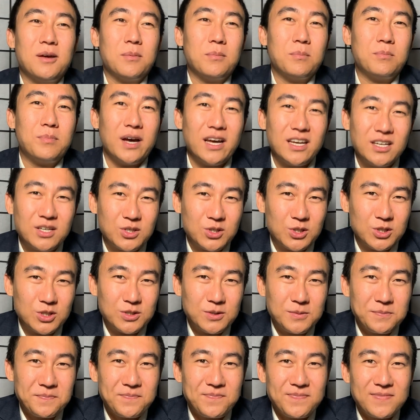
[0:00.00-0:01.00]

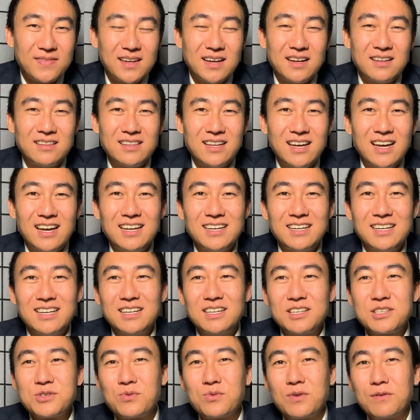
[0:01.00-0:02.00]
baiku, and that
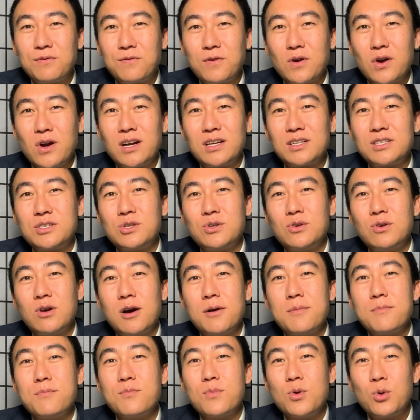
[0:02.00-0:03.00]
is referring to
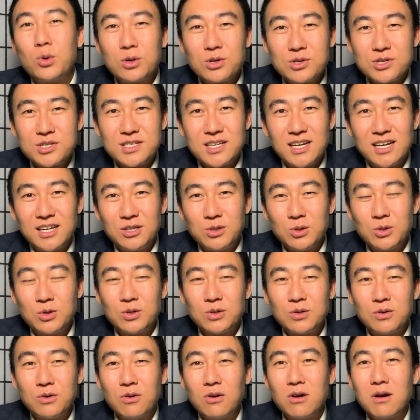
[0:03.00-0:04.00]
a
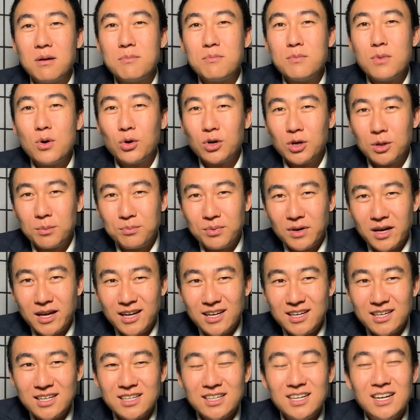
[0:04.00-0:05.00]
motorcycle or a
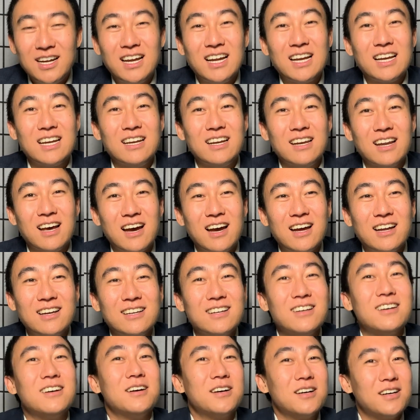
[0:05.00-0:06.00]
motorbike, not
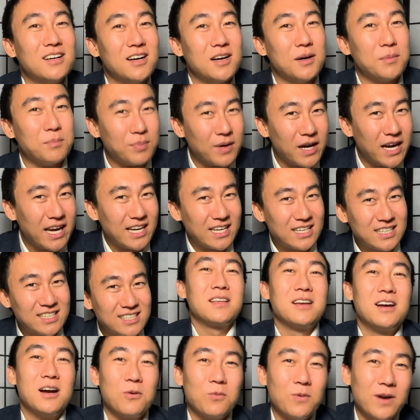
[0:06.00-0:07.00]
a bike.
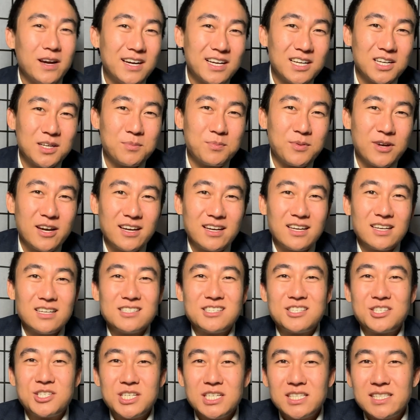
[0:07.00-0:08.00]
A regular bike
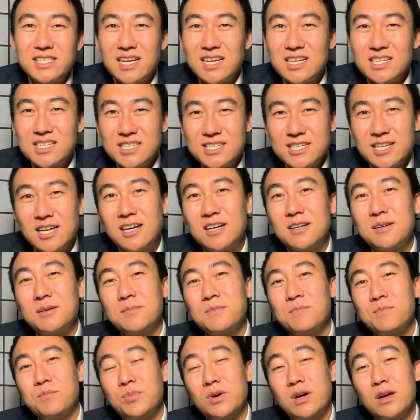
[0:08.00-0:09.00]
is jitensha,
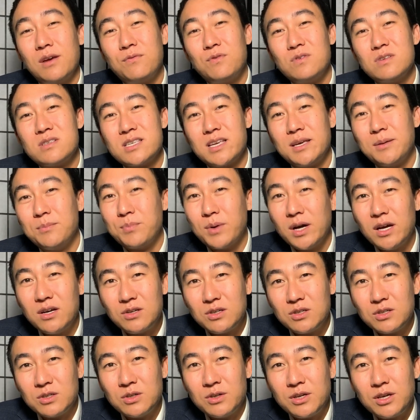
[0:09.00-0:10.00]
but if you say
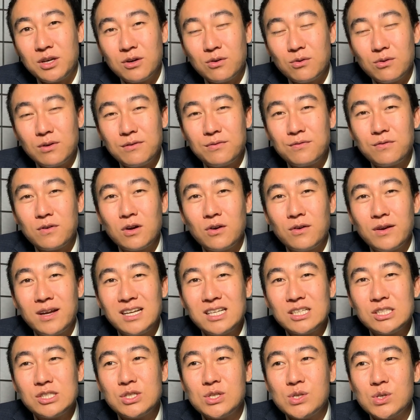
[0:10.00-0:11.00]
baiku, you're
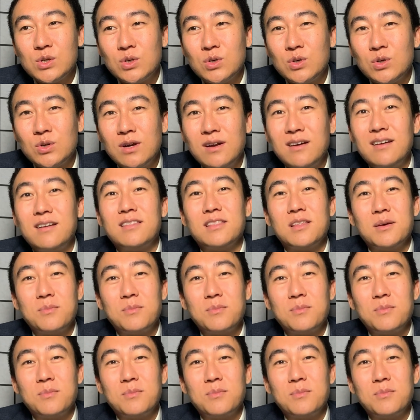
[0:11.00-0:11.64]
referring to the